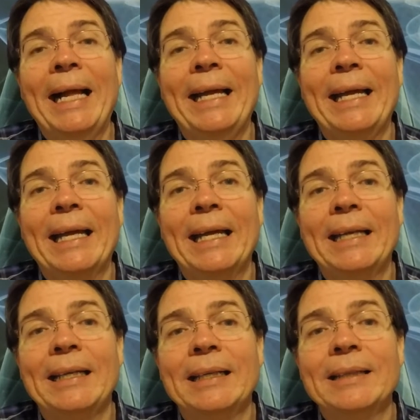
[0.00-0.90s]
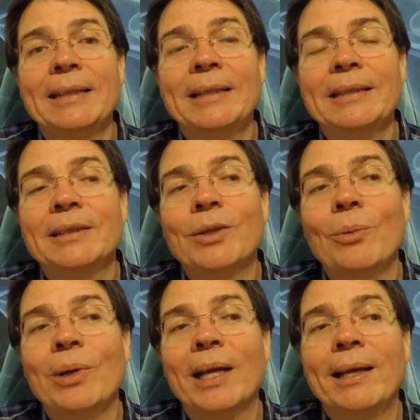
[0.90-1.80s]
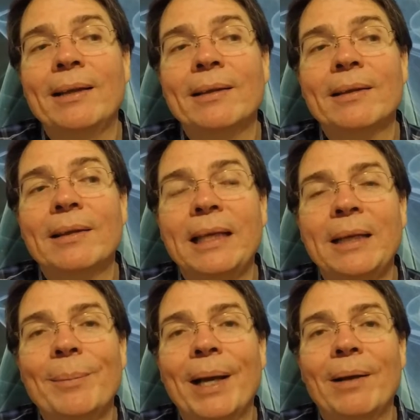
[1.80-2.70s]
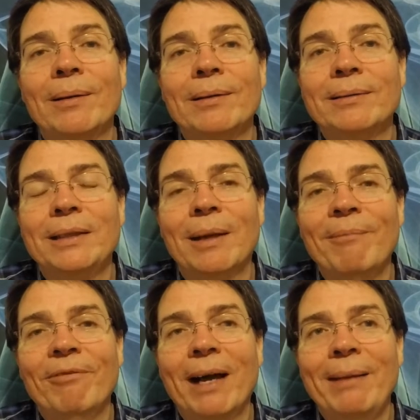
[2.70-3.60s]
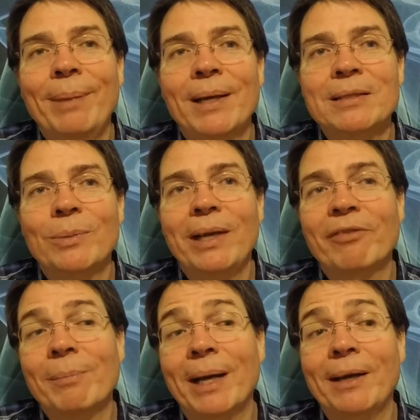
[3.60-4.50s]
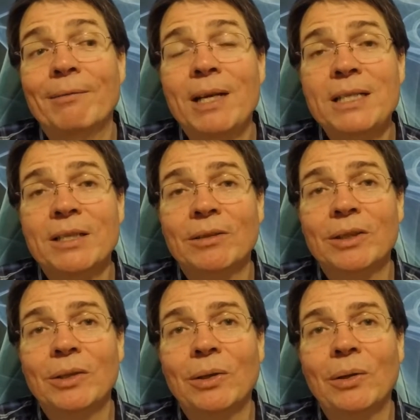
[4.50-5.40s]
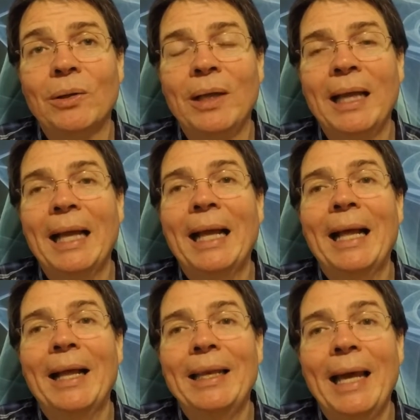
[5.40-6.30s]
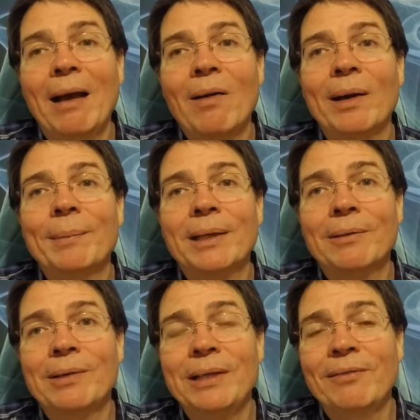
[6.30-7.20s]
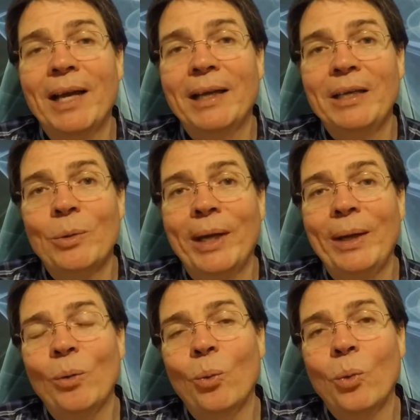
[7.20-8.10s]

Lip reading: And so when I think about, I'm 5 pounds away from my original goal, now I'm going to reevaluate